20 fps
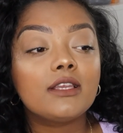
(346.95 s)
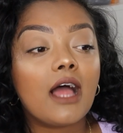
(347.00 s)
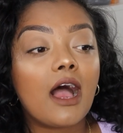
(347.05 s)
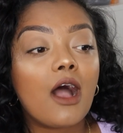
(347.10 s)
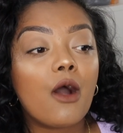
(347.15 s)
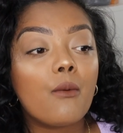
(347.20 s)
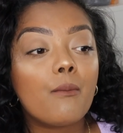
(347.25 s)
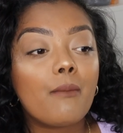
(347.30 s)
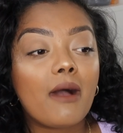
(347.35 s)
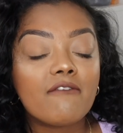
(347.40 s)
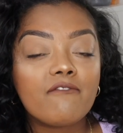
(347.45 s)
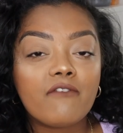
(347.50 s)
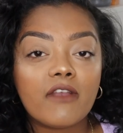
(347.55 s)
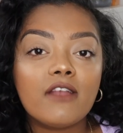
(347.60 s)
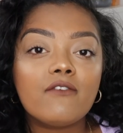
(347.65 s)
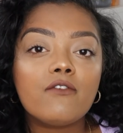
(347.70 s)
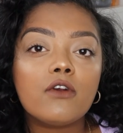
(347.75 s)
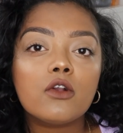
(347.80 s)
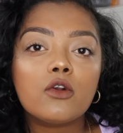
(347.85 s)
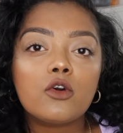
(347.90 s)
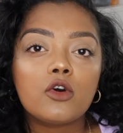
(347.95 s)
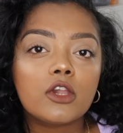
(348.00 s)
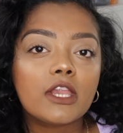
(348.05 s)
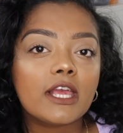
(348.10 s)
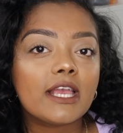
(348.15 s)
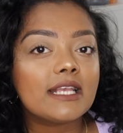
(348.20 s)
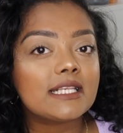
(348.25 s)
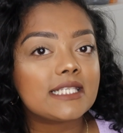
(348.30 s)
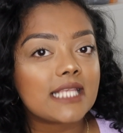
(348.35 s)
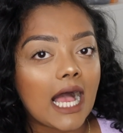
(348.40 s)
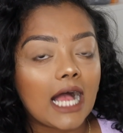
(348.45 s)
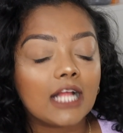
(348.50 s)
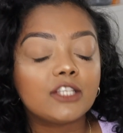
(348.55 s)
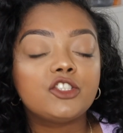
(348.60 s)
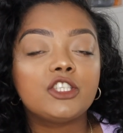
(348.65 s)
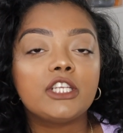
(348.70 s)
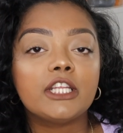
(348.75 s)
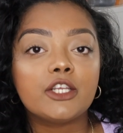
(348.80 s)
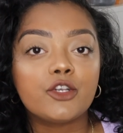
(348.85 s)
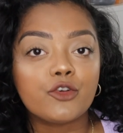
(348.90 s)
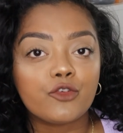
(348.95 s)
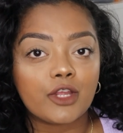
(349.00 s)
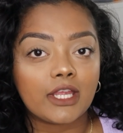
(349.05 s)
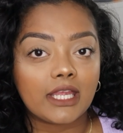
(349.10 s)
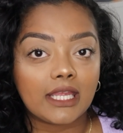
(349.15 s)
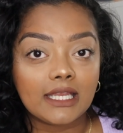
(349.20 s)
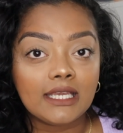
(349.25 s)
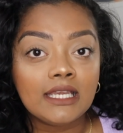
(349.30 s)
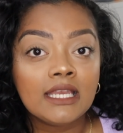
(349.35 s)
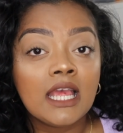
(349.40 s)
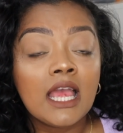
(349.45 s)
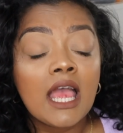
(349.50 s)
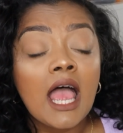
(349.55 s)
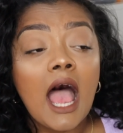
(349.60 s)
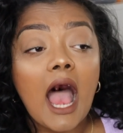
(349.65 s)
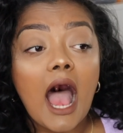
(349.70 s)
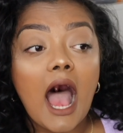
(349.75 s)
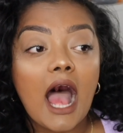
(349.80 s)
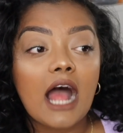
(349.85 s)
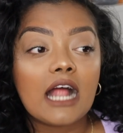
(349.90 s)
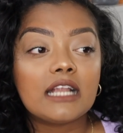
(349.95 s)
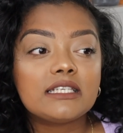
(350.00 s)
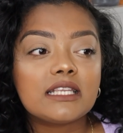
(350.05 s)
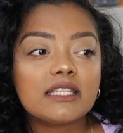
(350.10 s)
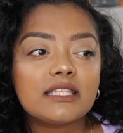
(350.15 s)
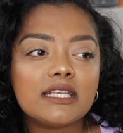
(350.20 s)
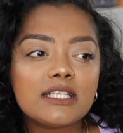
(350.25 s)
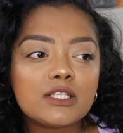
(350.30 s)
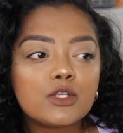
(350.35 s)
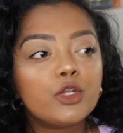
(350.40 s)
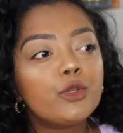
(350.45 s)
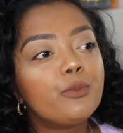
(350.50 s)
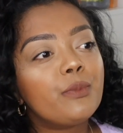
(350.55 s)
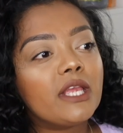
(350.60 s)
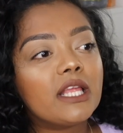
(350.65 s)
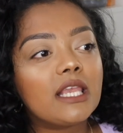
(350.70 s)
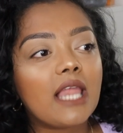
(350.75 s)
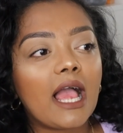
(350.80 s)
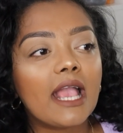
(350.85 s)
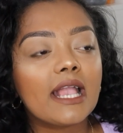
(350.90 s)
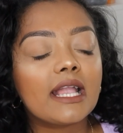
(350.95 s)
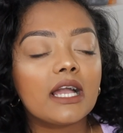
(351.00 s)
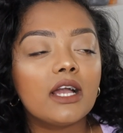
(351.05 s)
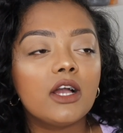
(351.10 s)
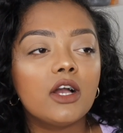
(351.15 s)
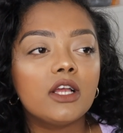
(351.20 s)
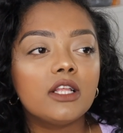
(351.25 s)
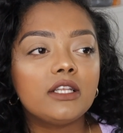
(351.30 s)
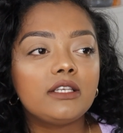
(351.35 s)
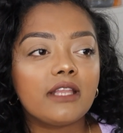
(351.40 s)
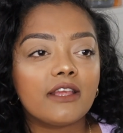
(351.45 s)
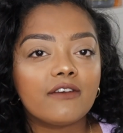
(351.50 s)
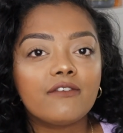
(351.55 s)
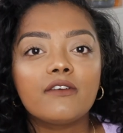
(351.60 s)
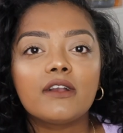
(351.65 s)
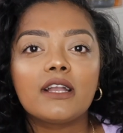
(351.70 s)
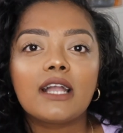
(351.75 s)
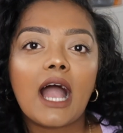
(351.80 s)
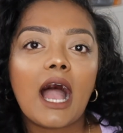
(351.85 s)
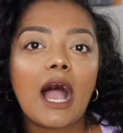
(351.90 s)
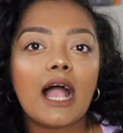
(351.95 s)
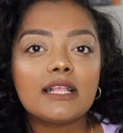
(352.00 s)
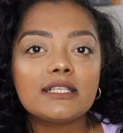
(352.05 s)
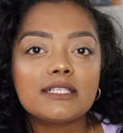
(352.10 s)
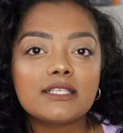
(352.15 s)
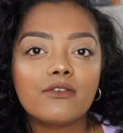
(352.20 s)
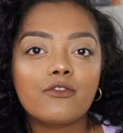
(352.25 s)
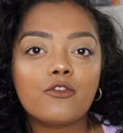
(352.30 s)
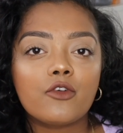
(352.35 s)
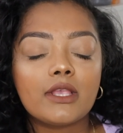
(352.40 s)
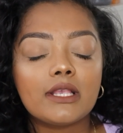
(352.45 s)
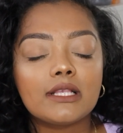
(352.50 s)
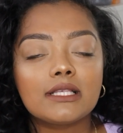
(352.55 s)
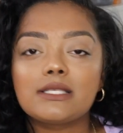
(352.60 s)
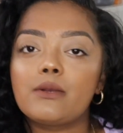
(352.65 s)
Now, my favorite color is actually green, and this could be like different kinds of green.